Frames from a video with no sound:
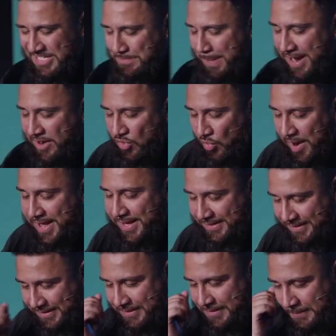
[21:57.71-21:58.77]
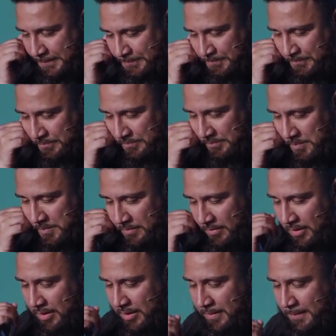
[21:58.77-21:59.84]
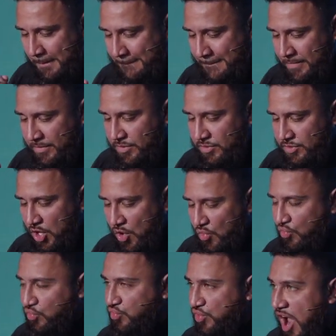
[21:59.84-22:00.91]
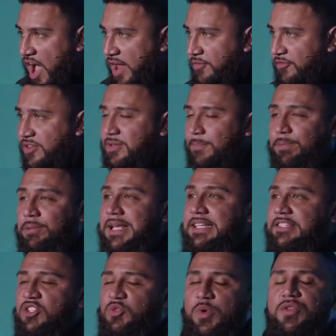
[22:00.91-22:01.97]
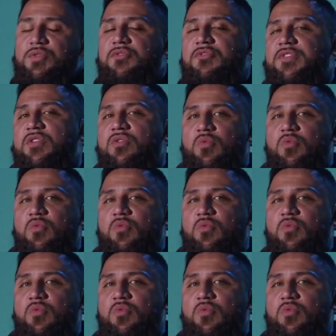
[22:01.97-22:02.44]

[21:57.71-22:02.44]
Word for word: it's by grace. By grace. Don't run from the places where you feel